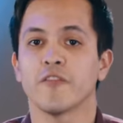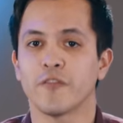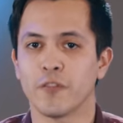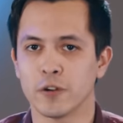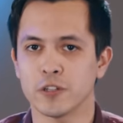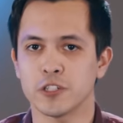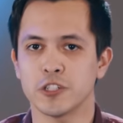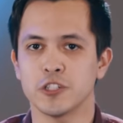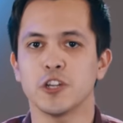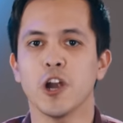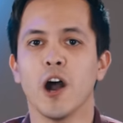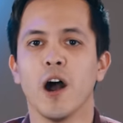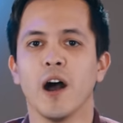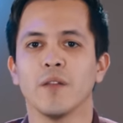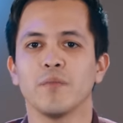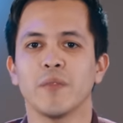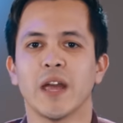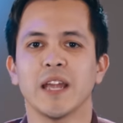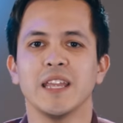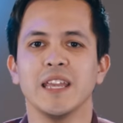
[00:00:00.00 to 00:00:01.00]
1
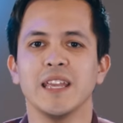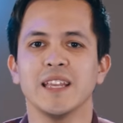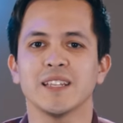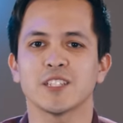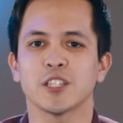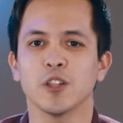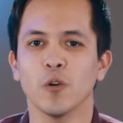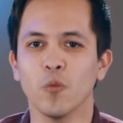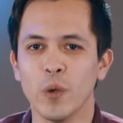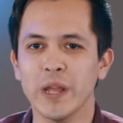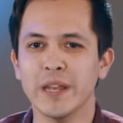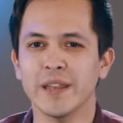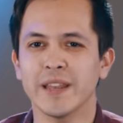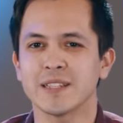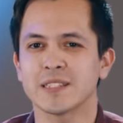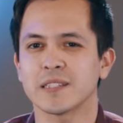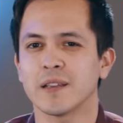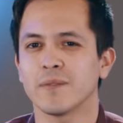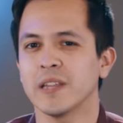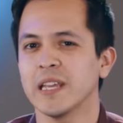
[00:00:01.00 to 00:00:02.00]
John, that he is the
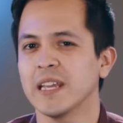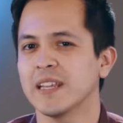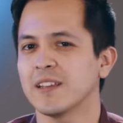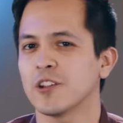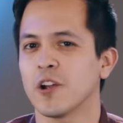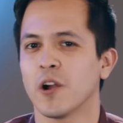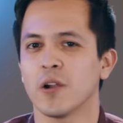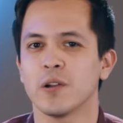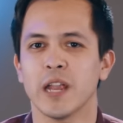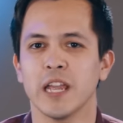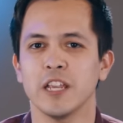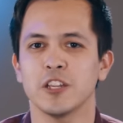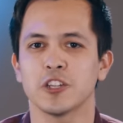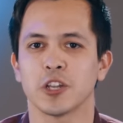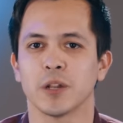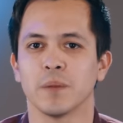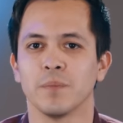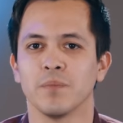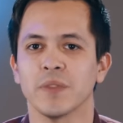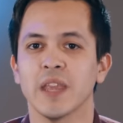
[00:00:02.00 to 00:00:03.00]
witness of the
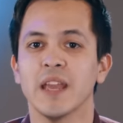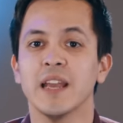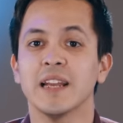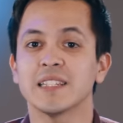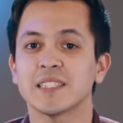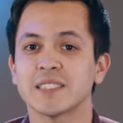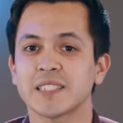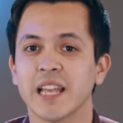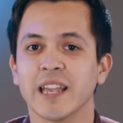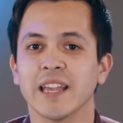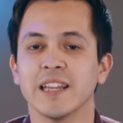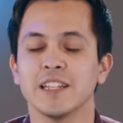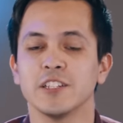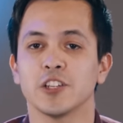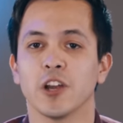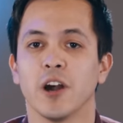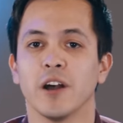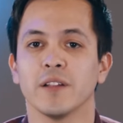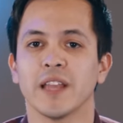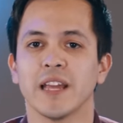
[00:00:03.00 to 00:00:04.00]
Incarnation. 2
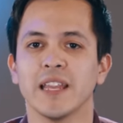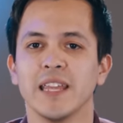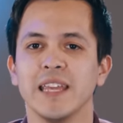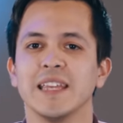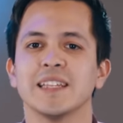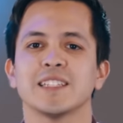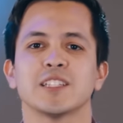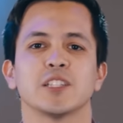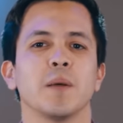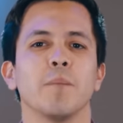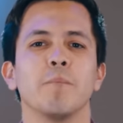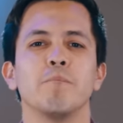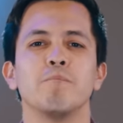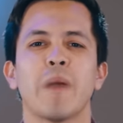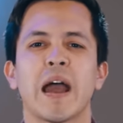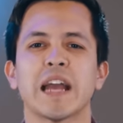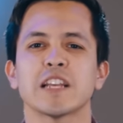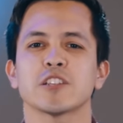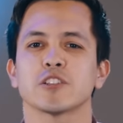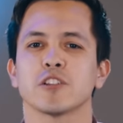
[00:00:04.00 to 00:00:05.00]
John, that he is the
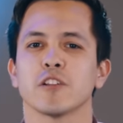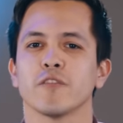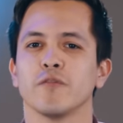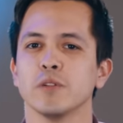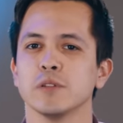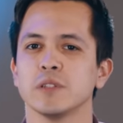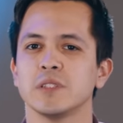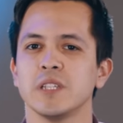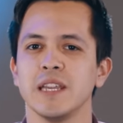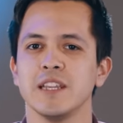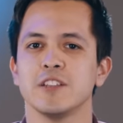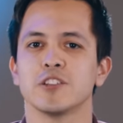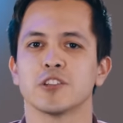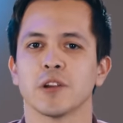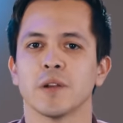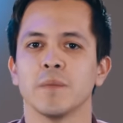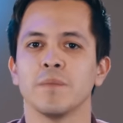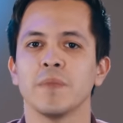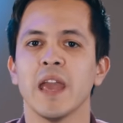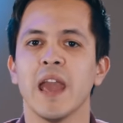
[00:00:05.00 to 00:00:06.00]
masterful
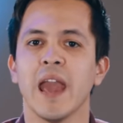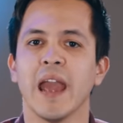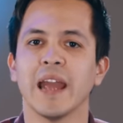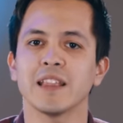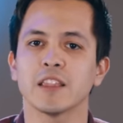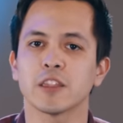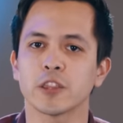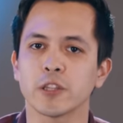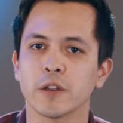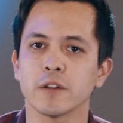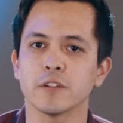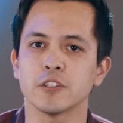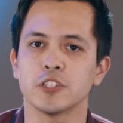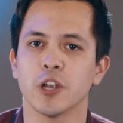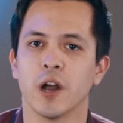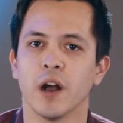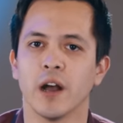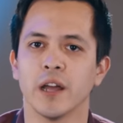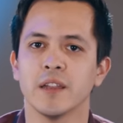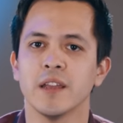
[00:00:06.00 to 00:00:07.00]
teacher. And 3
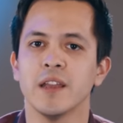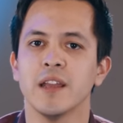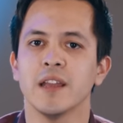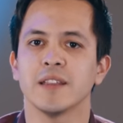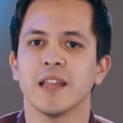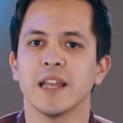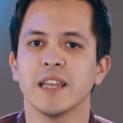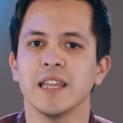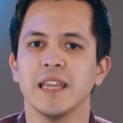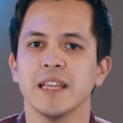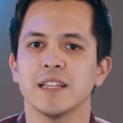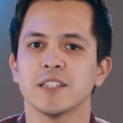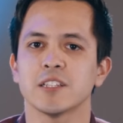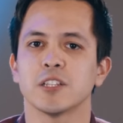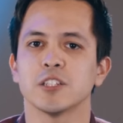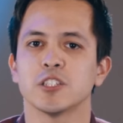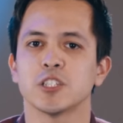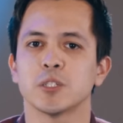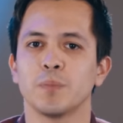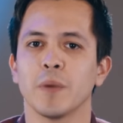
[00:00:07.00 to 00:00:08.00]
John, that he is
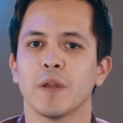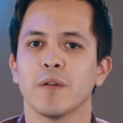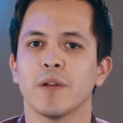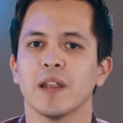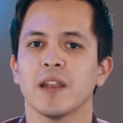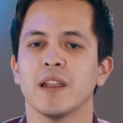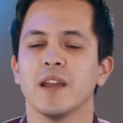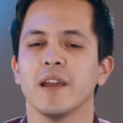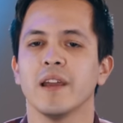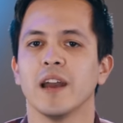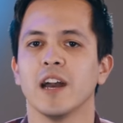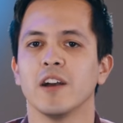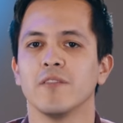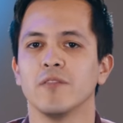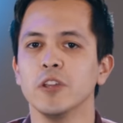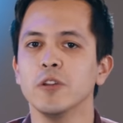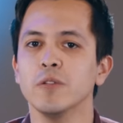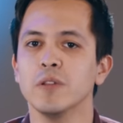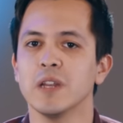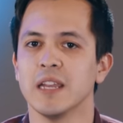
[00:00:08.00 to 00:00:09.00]
the Spirit
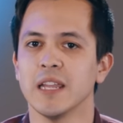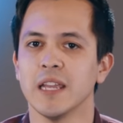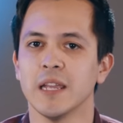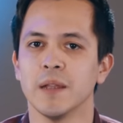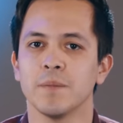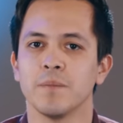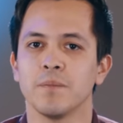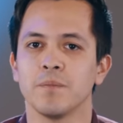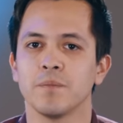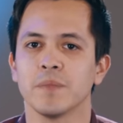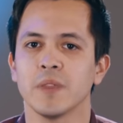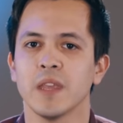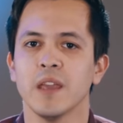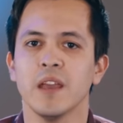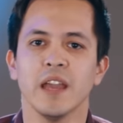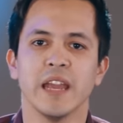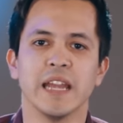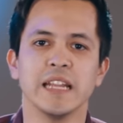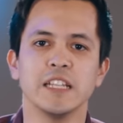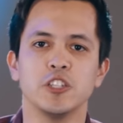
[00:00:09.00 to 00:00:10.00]
of unity.
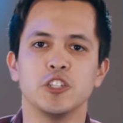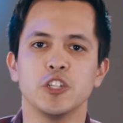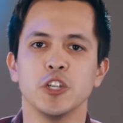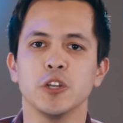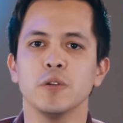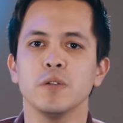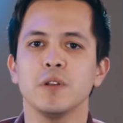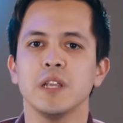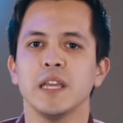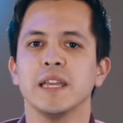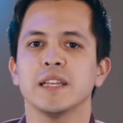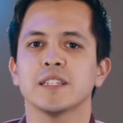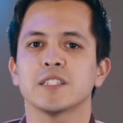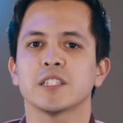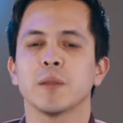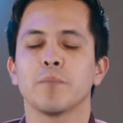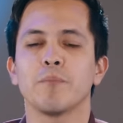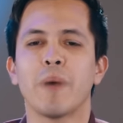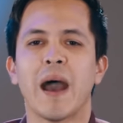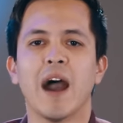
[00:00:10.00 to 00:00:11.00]
In Jude, he
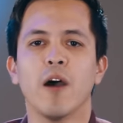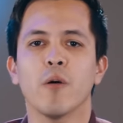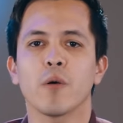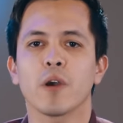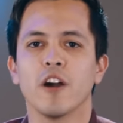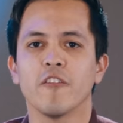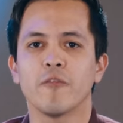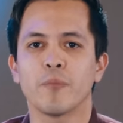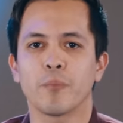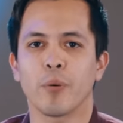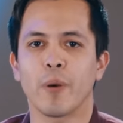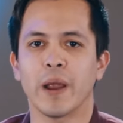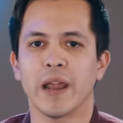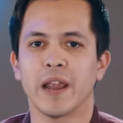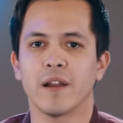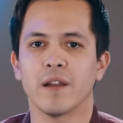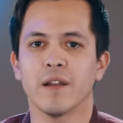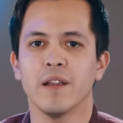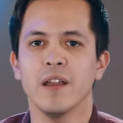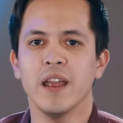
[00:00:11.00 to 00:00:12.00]
is the power of
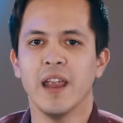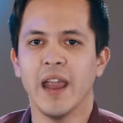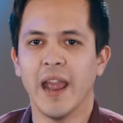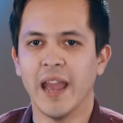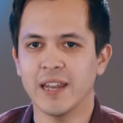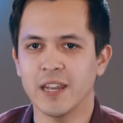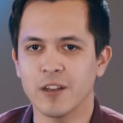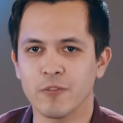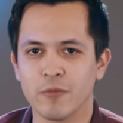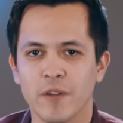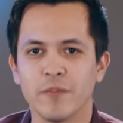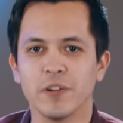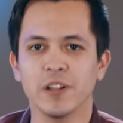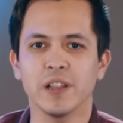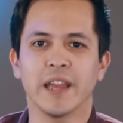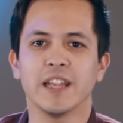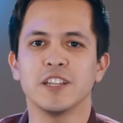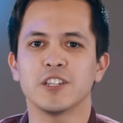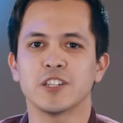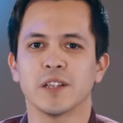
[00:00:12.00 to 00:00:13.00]
prayer. And in
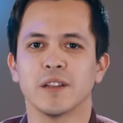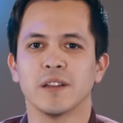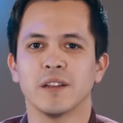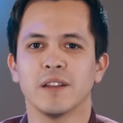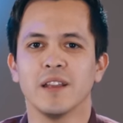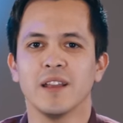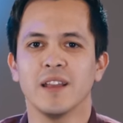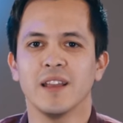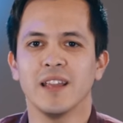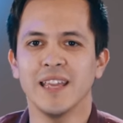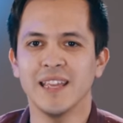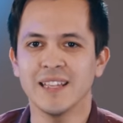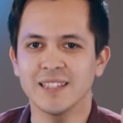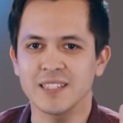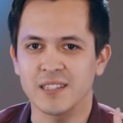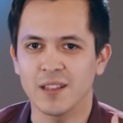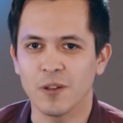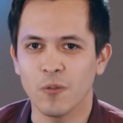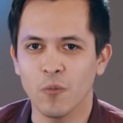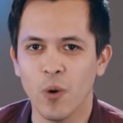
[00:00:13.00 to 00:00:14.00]
Revelation, he
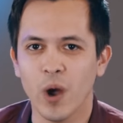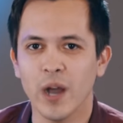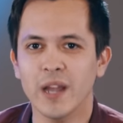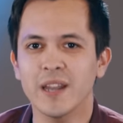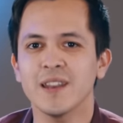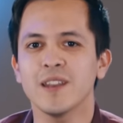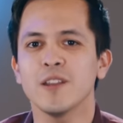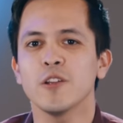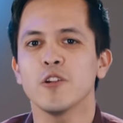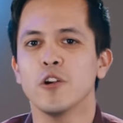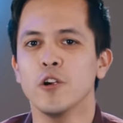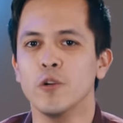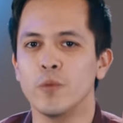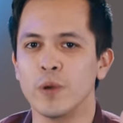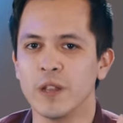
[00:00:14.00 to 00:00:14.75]
is the one who